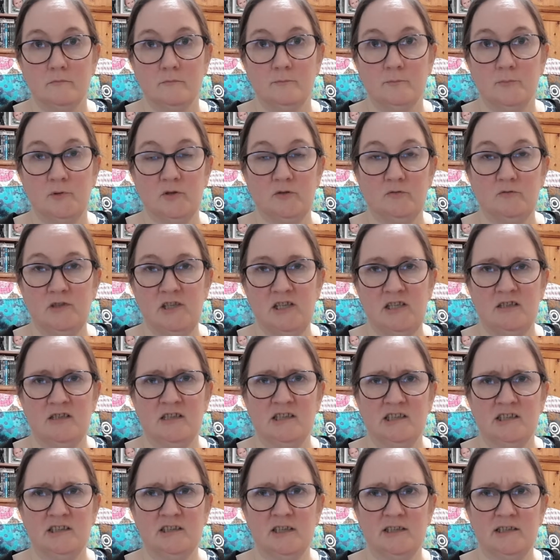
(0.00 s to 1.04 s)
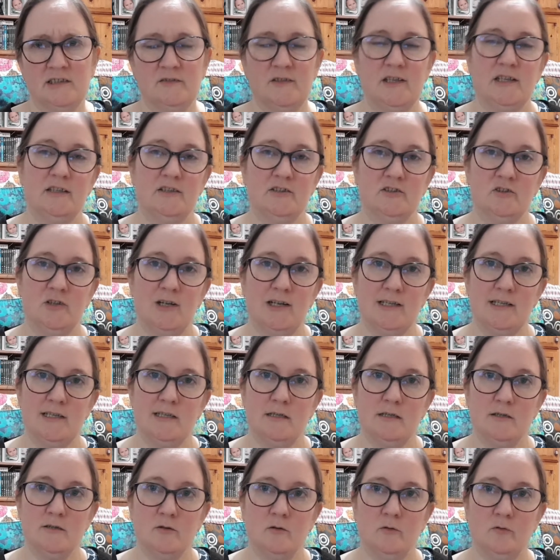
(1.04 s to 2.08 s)
but really they're just kind of
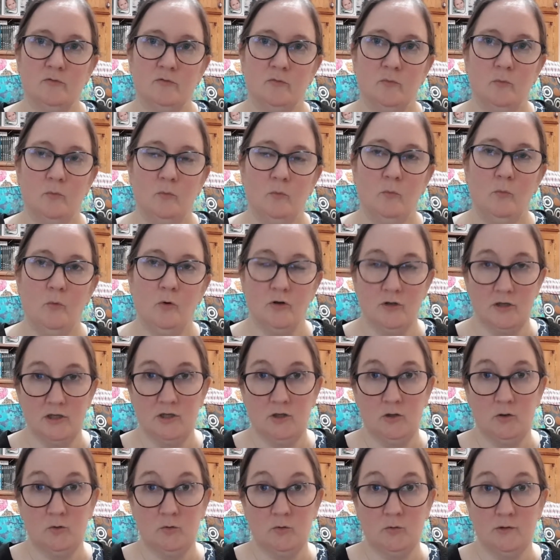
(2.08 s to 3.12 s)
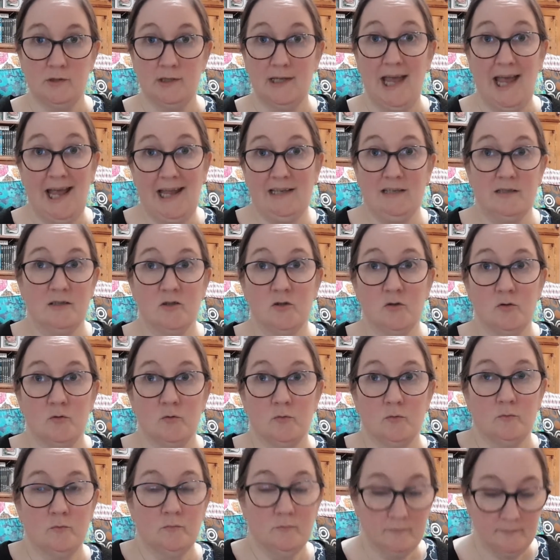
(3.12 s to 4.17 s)
illustrations of what you can do.
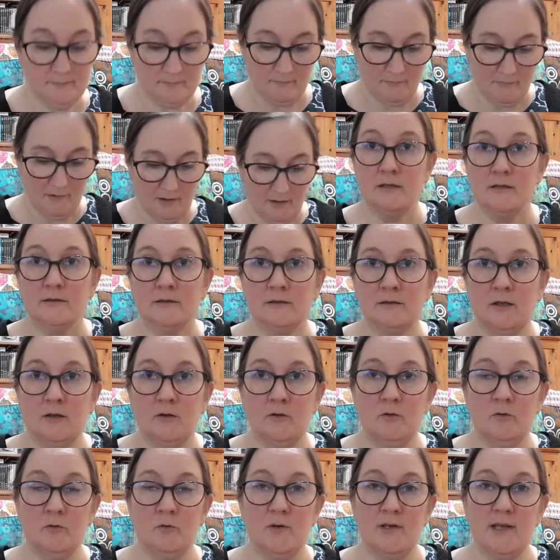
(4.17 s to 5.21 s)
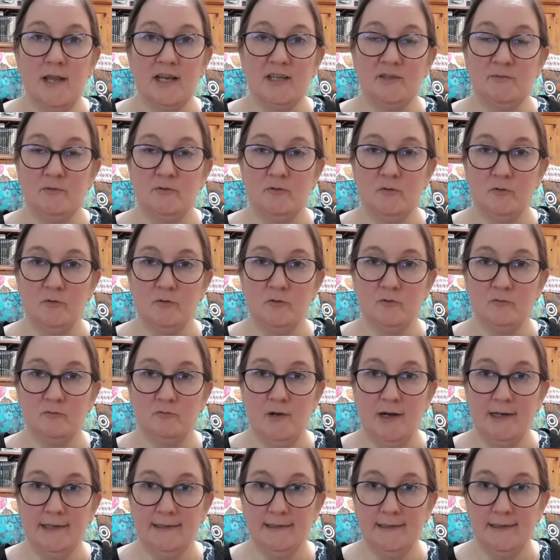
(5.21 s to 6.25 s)
So next we've got the
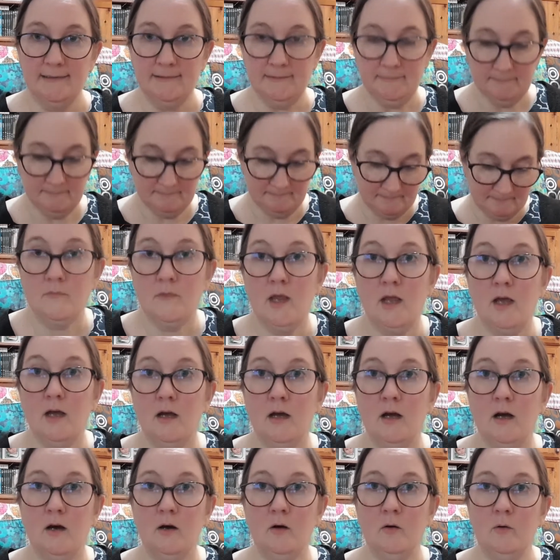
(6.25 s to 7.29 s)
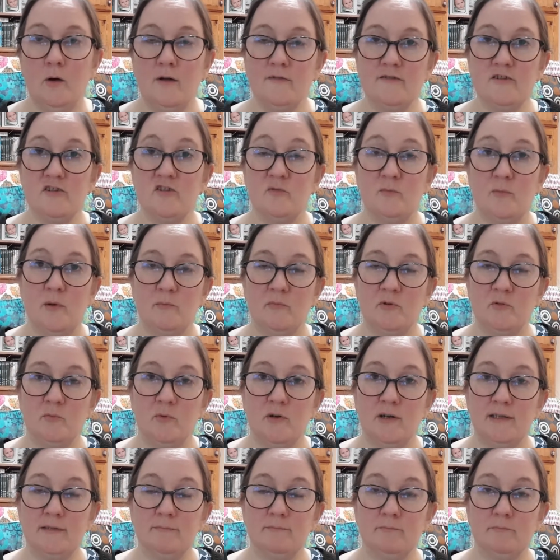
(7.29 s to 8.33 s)
raglan. Oh, I've just remembered what
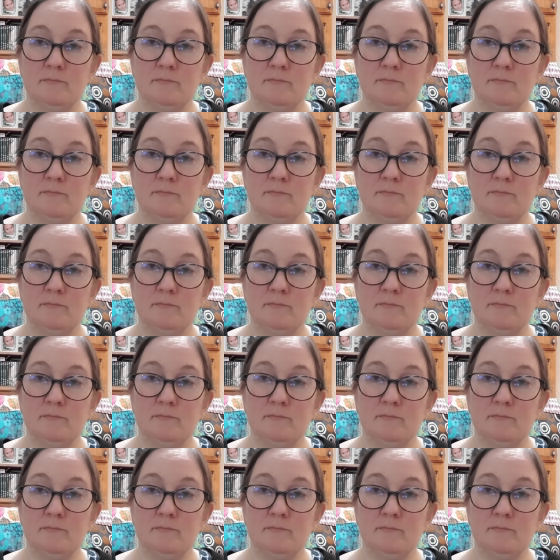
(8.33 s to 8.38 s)
I